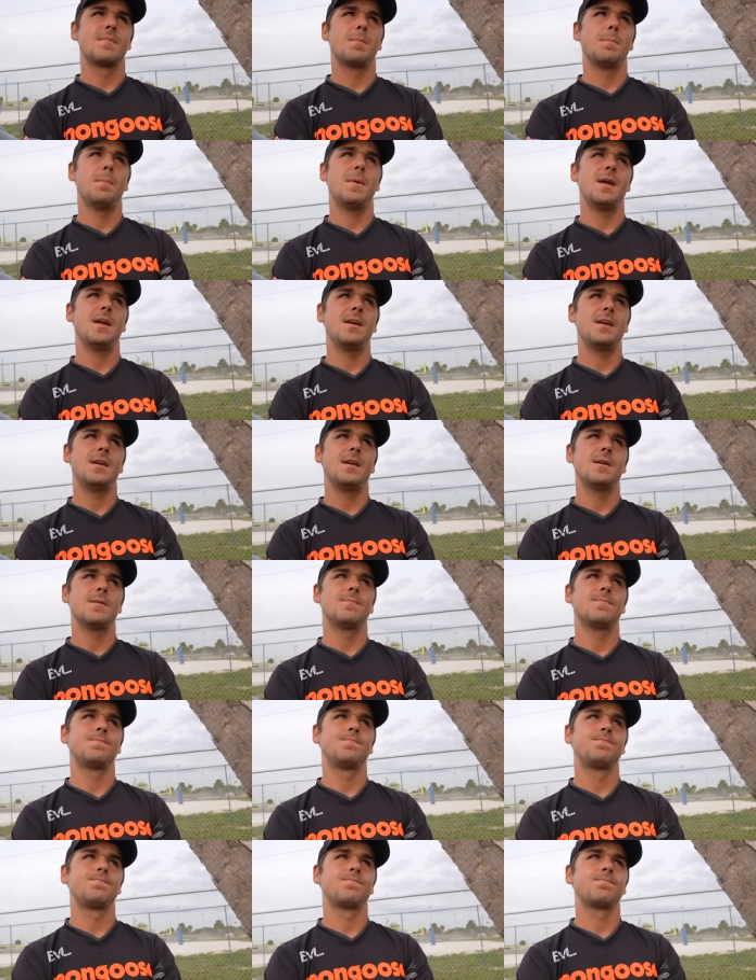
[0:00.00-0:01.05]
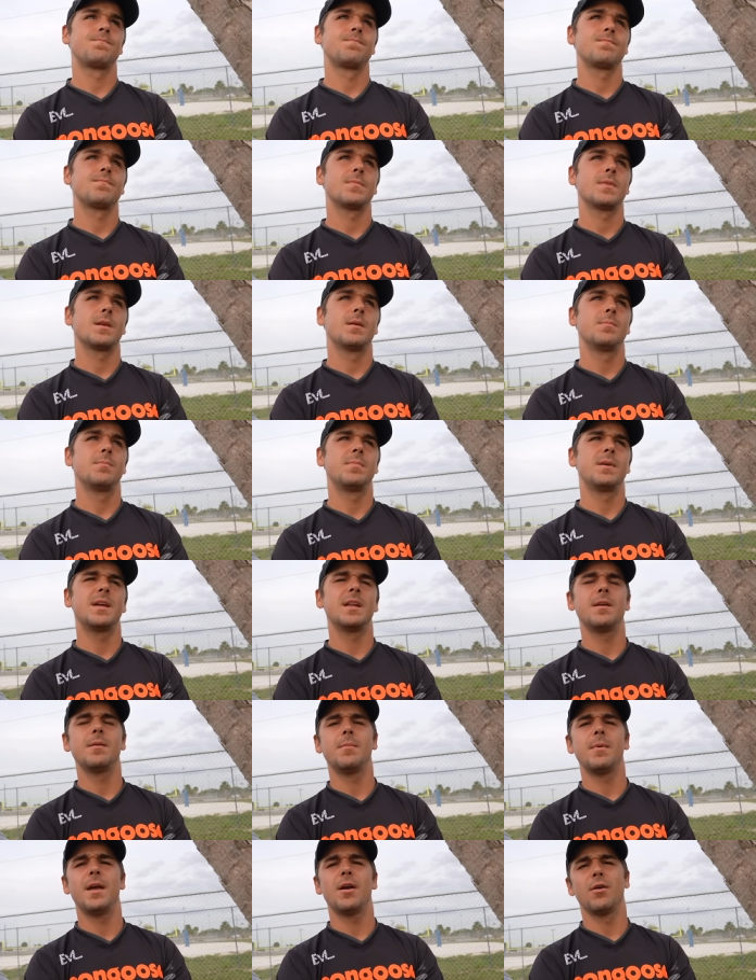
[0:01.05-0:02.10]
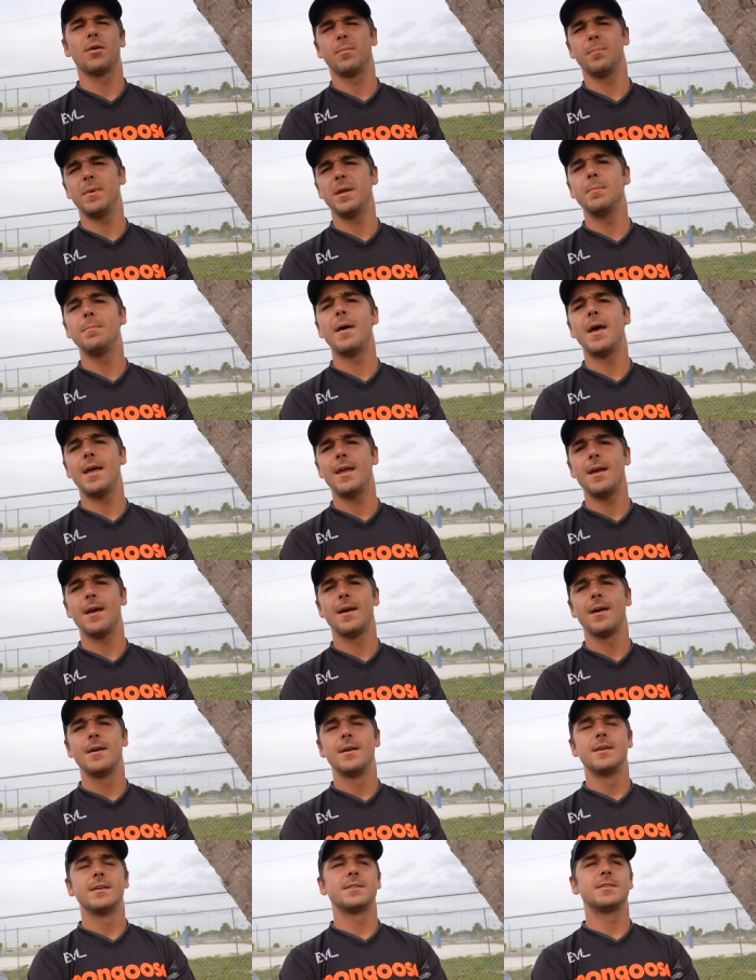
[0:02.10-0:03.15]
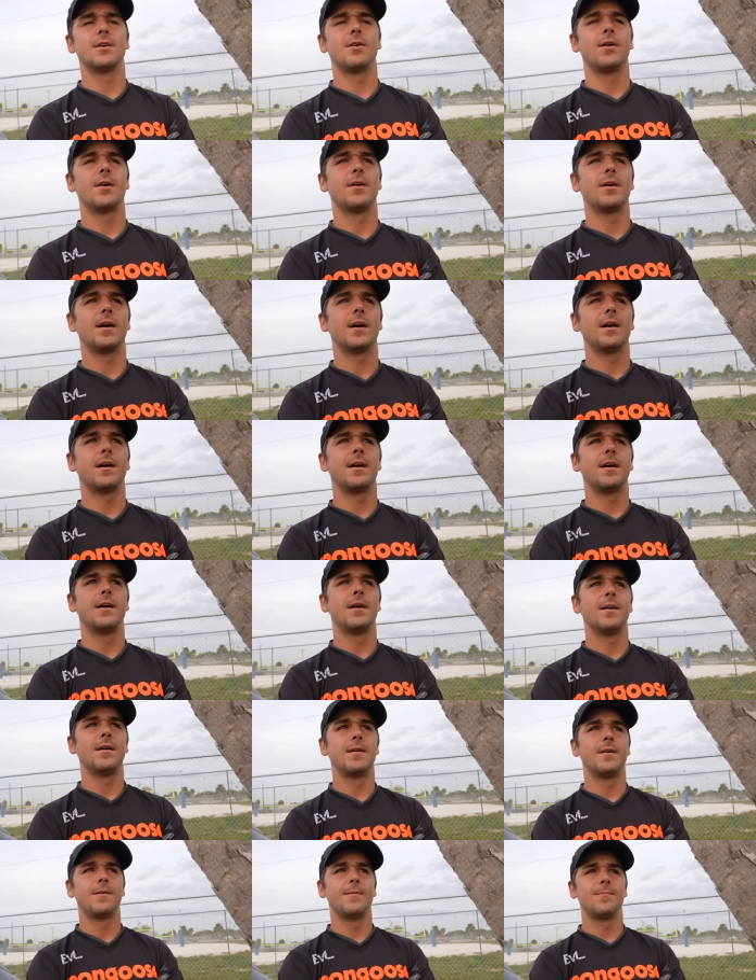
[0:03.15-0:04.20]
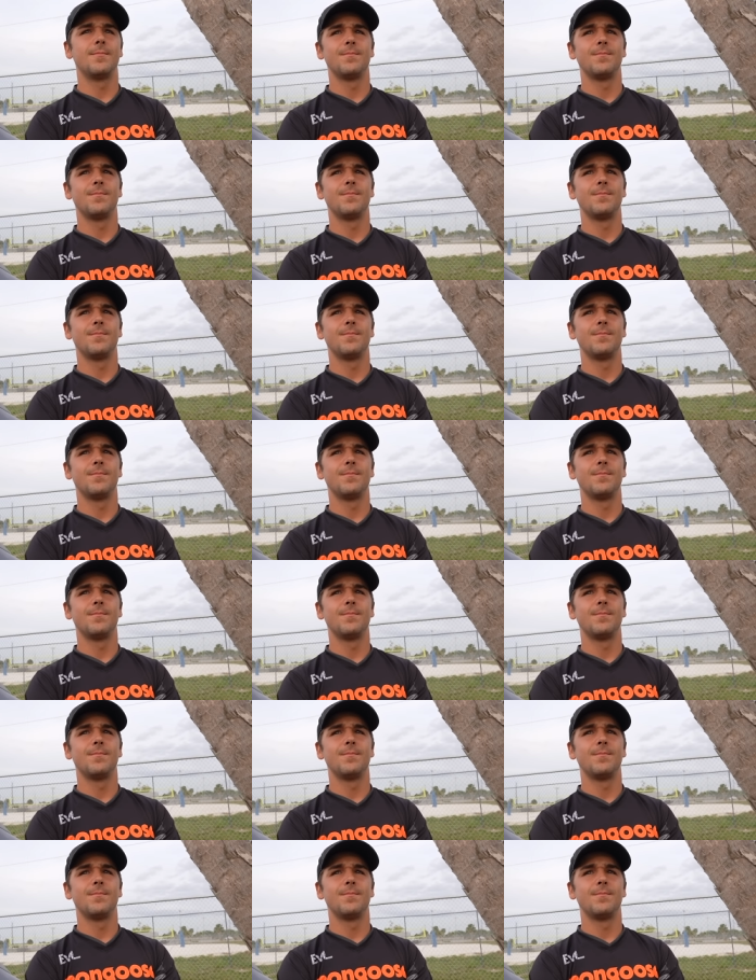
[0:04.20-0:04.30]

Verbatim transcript: May beginning of May or mid May. Yeah, mid May. So, so, man, that's um, crazy.